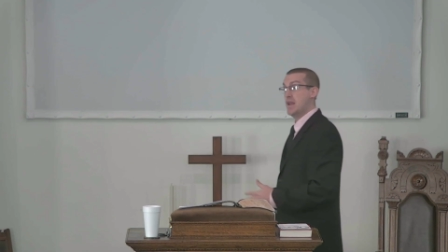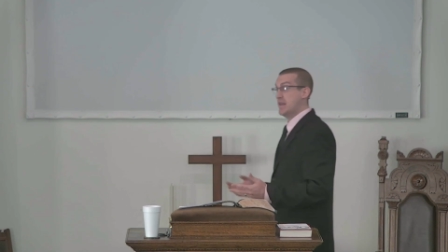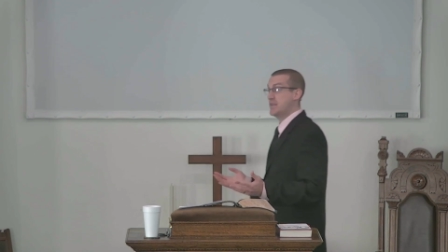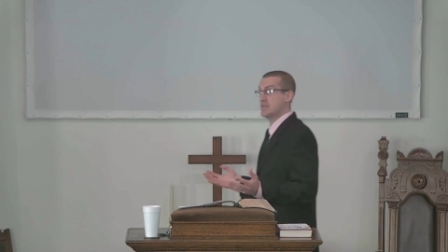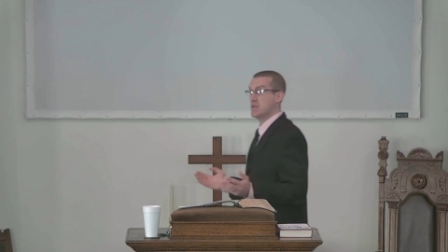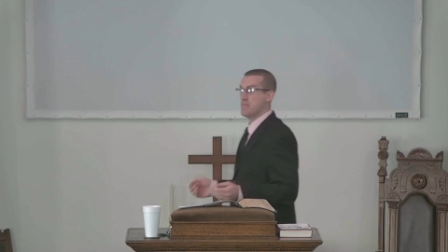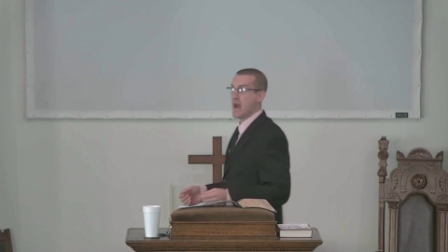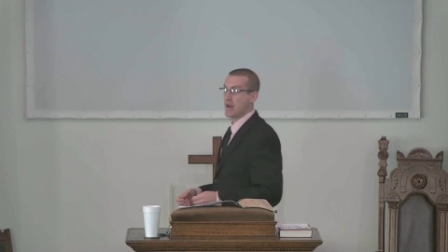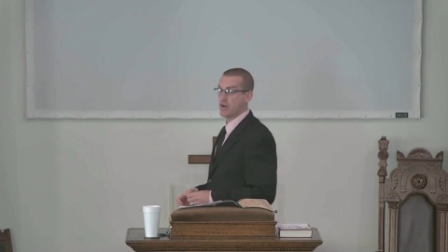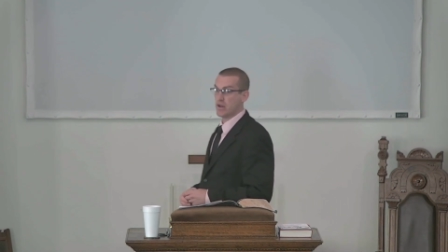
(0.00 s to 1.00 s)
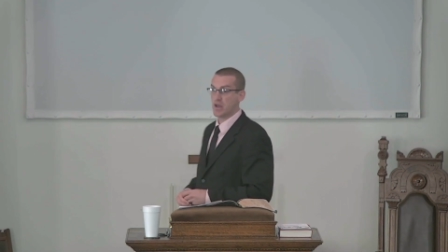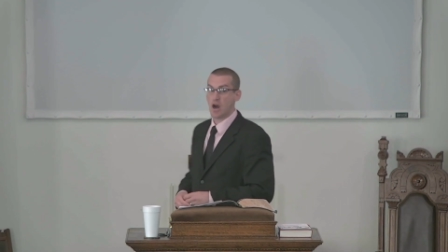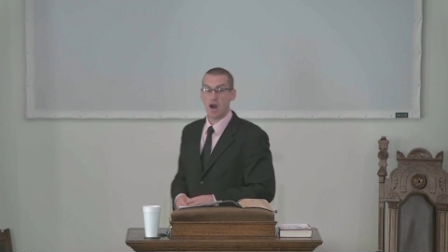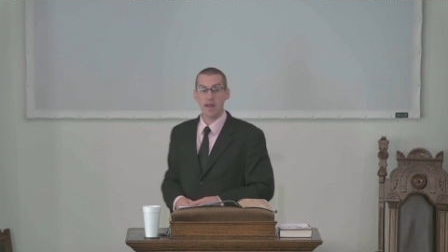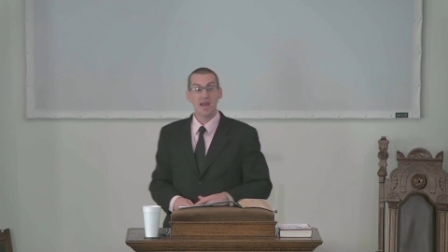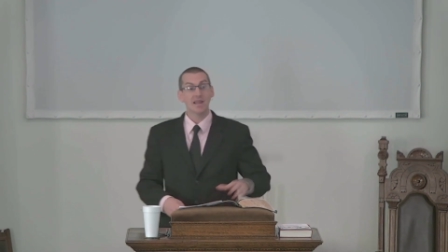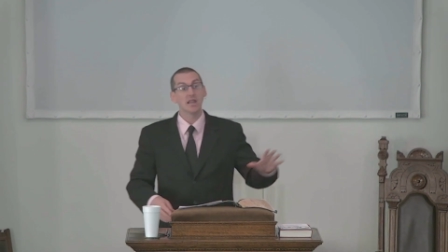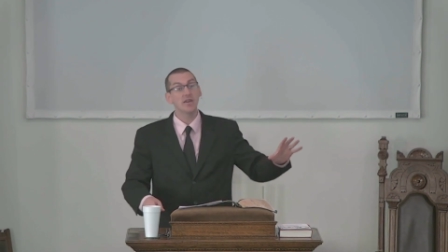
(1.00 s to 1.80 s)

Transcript: and it doesn't matter to God.